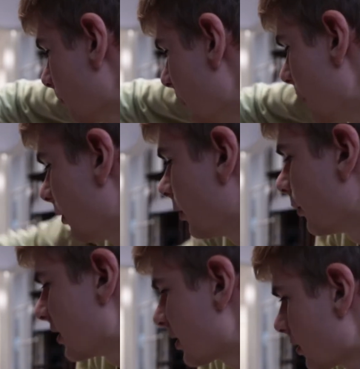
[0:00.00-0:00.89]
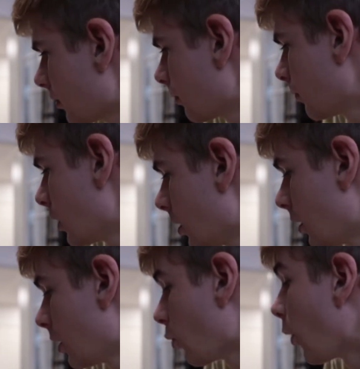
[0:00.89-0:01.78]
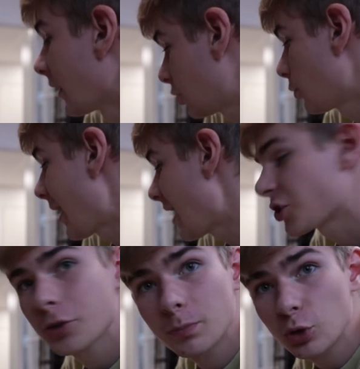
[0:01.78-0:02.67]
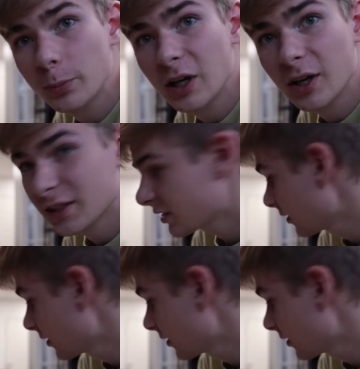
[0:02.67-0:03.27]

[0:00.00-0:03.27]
even though it's quite trash, to be honest.